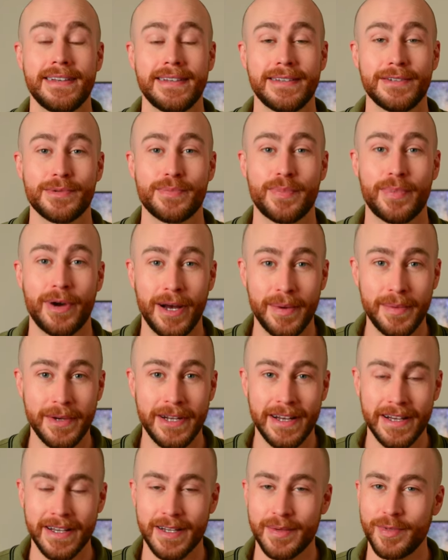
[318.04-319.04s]
you're probably
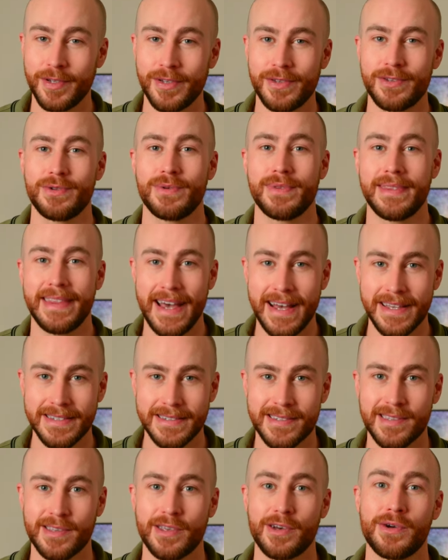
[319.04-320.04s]
not going to be able to do that
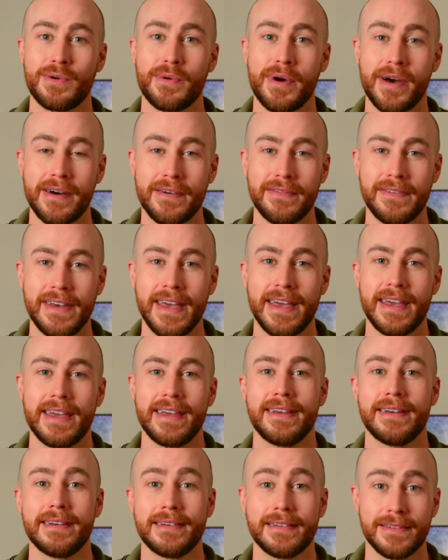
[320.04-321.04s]
slow of
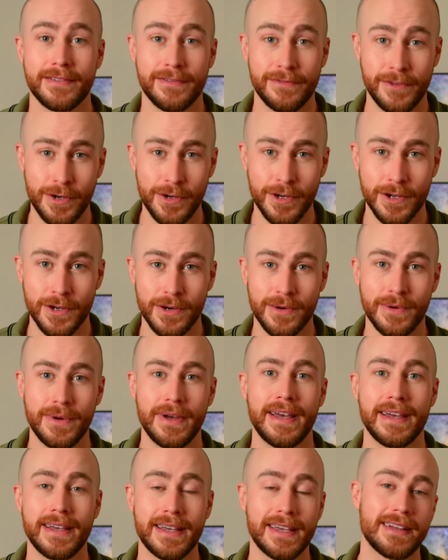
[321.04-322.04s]
a photo
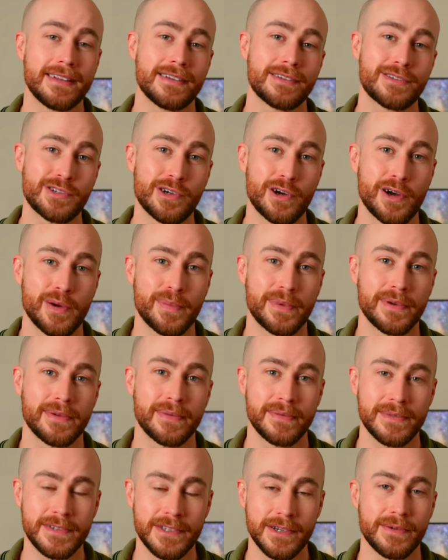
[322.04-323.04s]
and get it sharp.
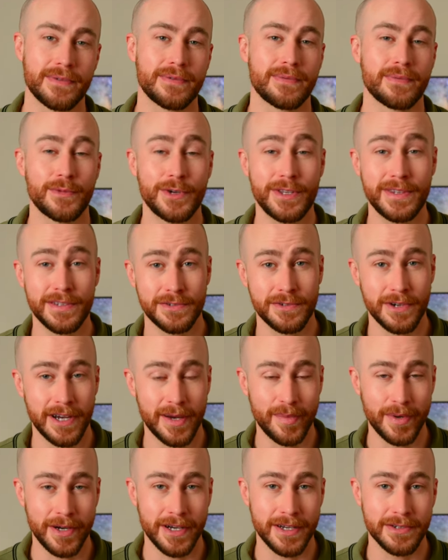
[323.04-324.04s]
So with a
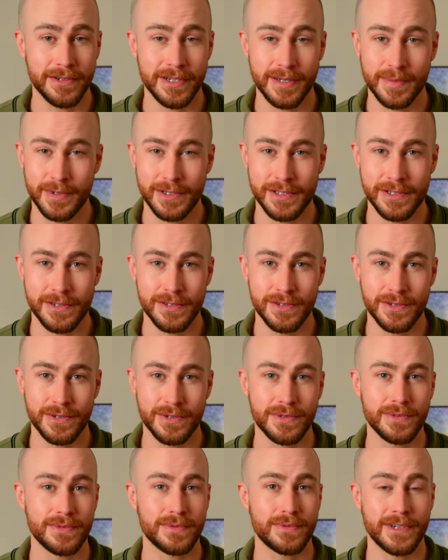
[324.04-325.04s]
tripod, you're able to
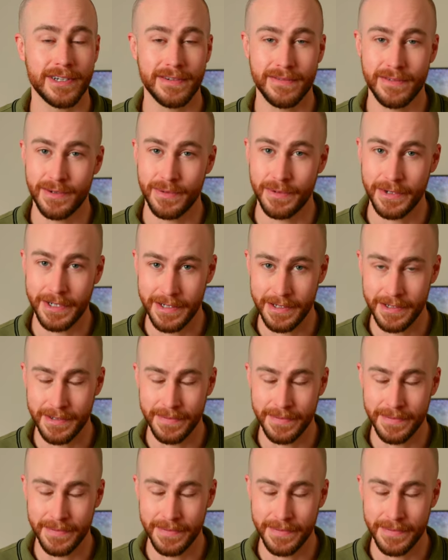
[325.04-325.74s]
do whatever you want to